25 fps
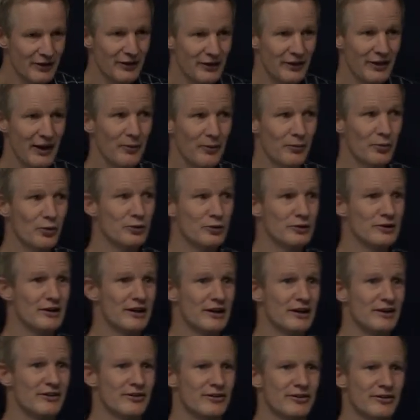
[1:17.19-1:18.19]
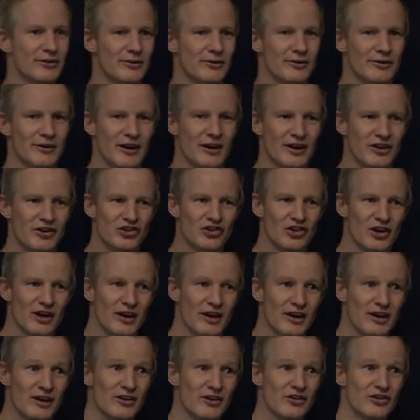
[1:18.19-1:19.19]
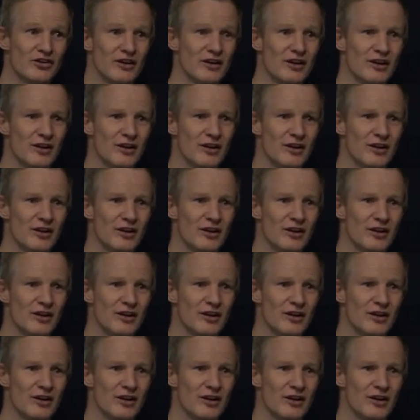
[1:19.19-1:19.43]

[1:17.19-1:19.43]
that will lead to a change